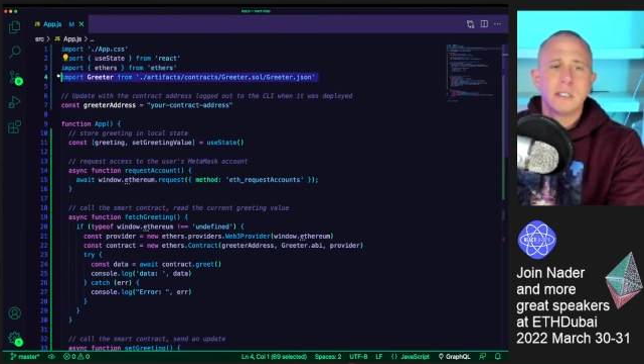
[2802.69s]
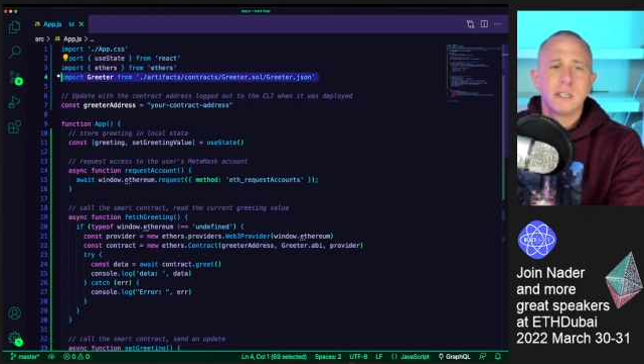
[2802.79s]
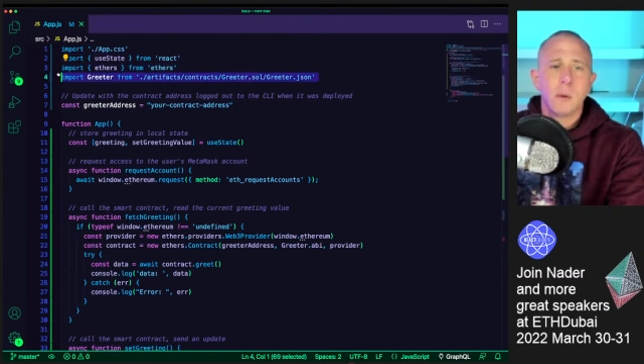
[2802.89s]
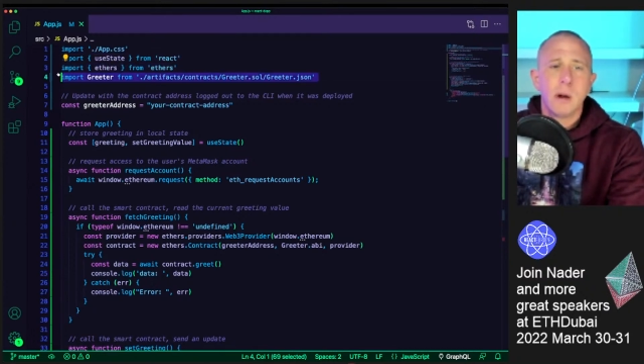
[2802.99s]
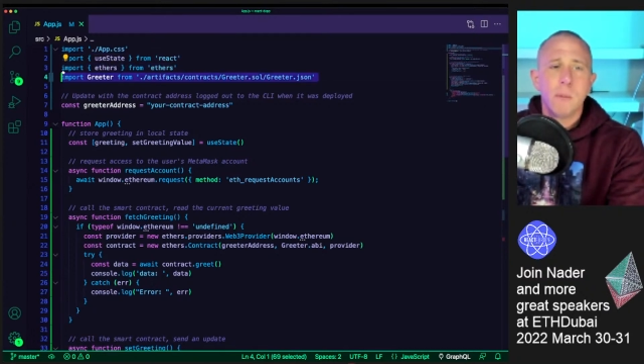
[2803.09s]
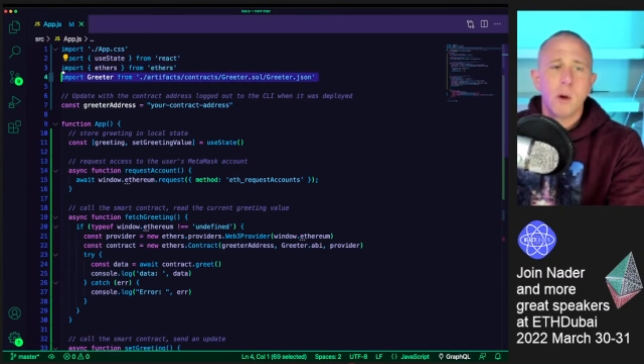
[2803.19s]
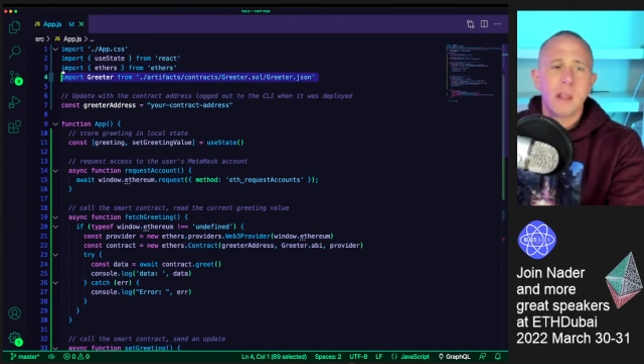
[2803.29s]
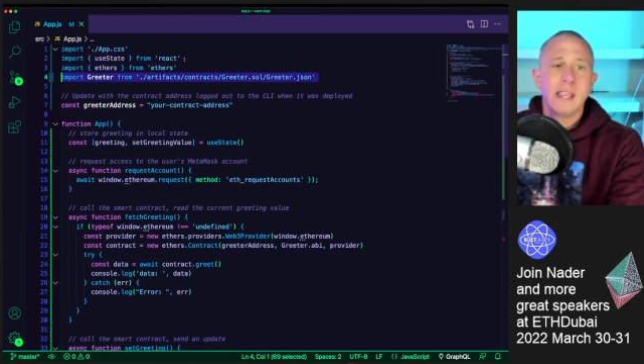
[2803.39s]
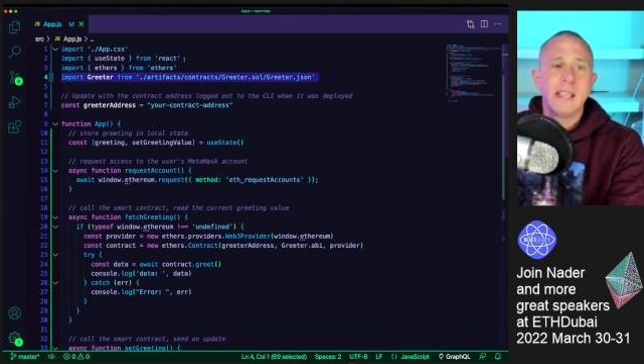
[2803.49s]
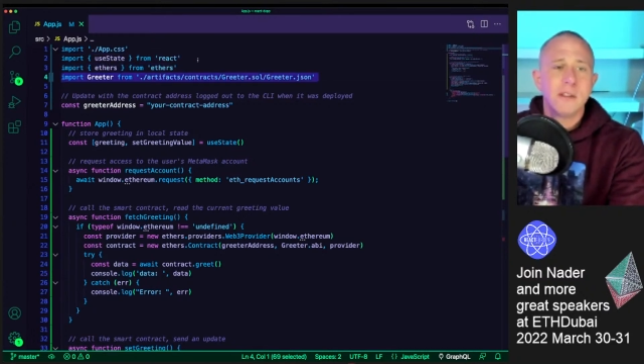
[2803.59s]
So we're importing
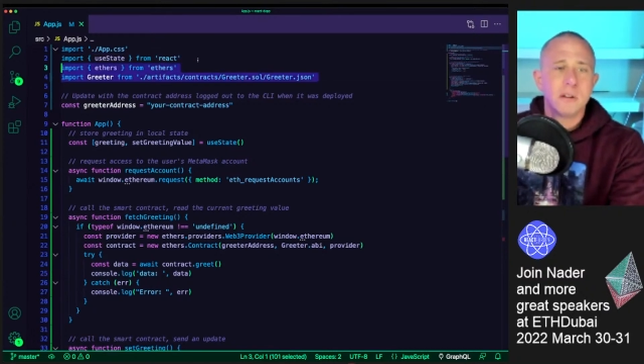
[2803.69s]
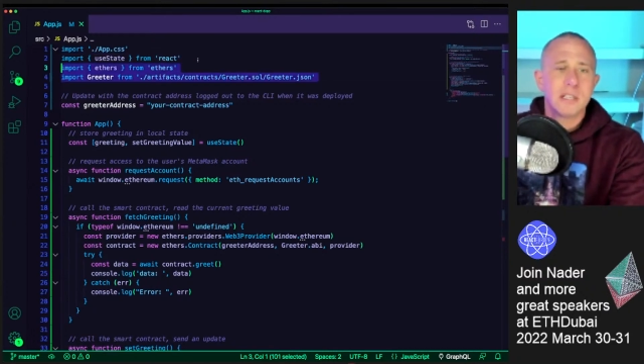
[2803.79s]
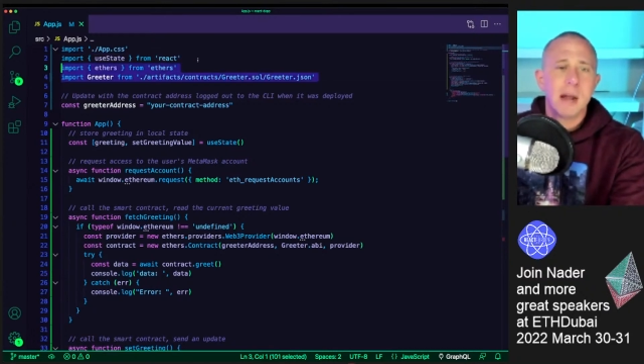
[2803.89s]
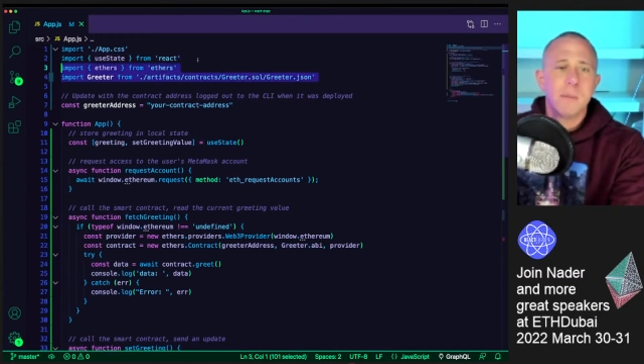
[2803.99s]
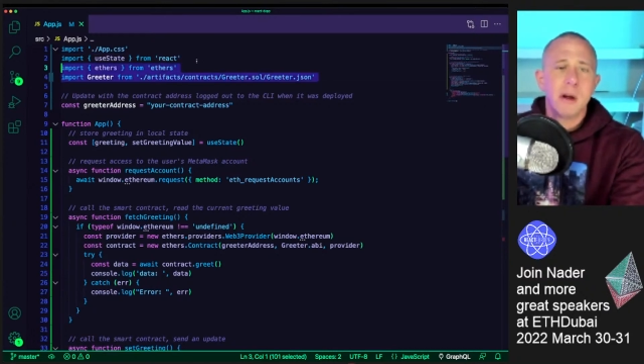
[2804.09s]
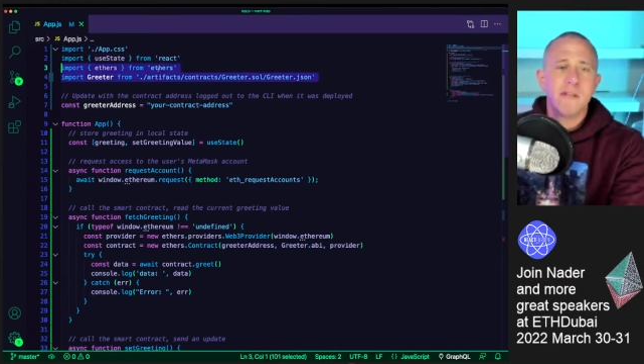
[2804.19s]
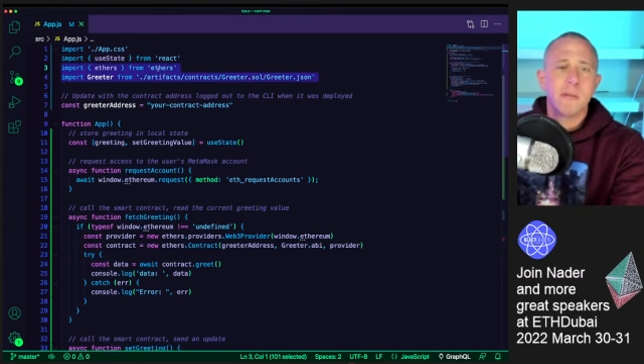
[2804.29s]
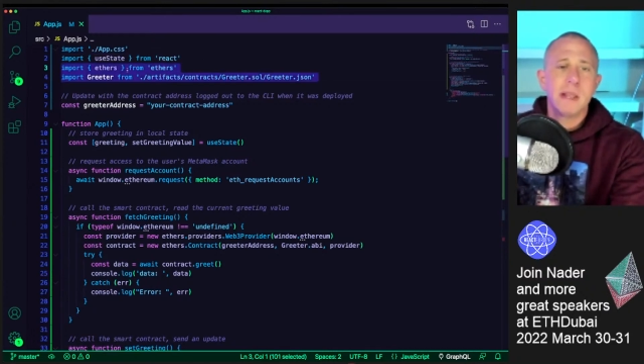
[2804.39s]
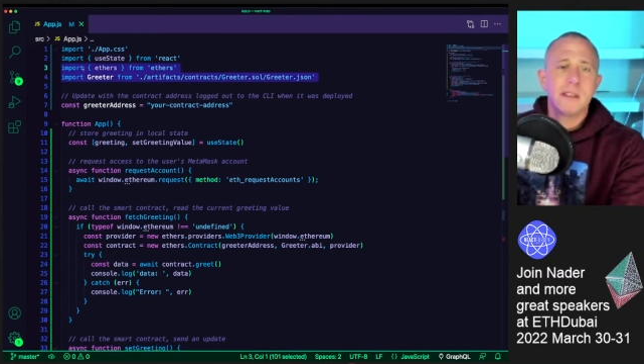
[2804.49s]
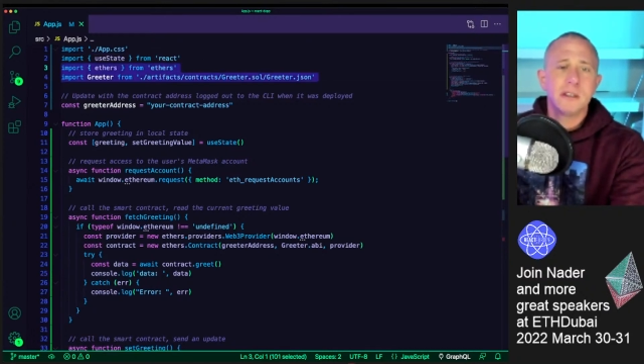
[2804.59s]
the ethers library
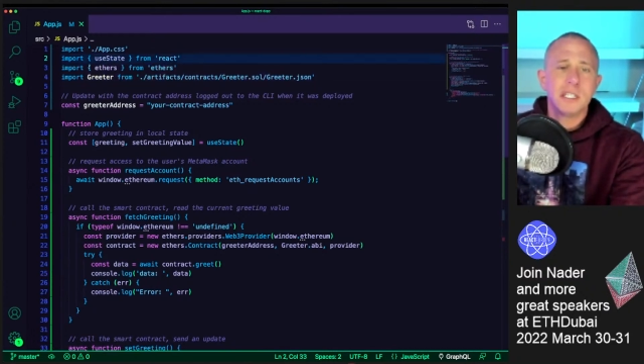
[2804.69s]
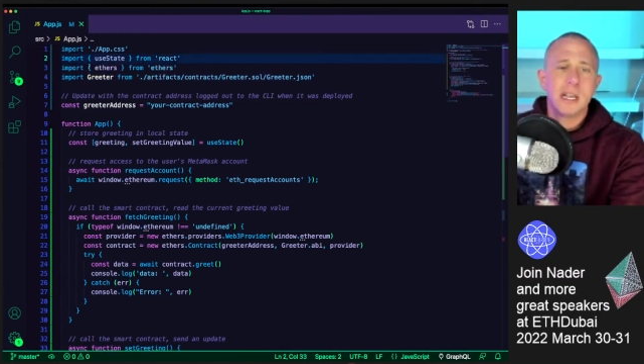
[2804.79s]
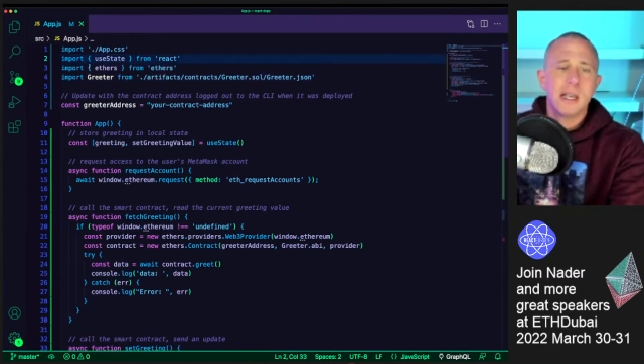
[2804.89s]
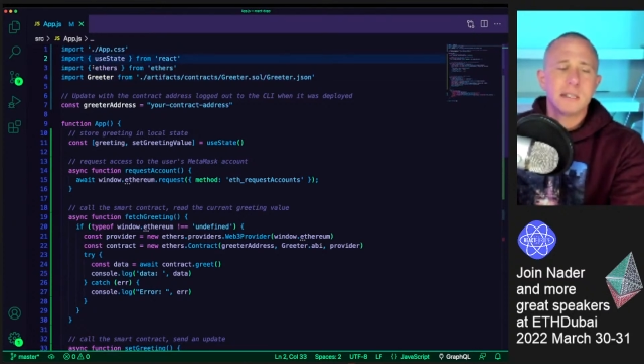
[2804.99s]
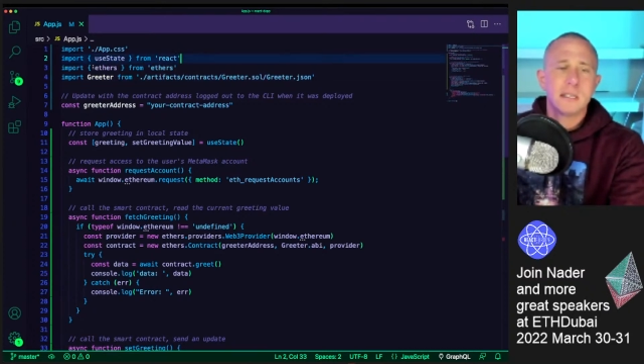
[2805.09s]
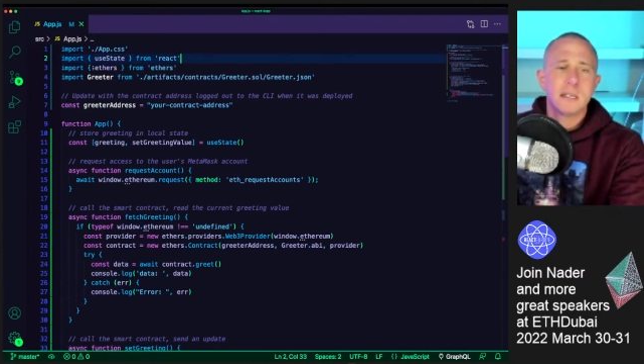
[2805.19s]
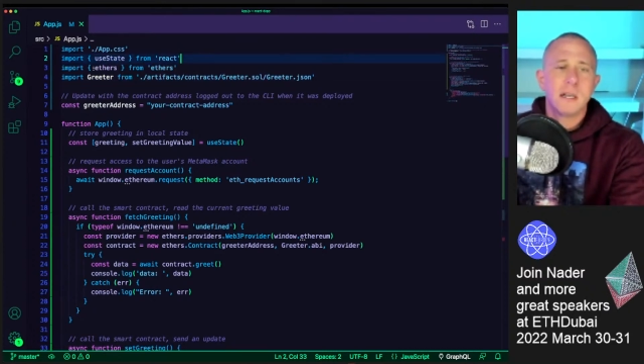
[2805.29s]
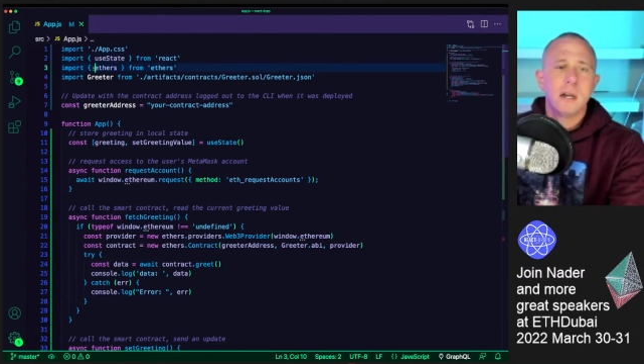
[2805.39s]
from ethers.js.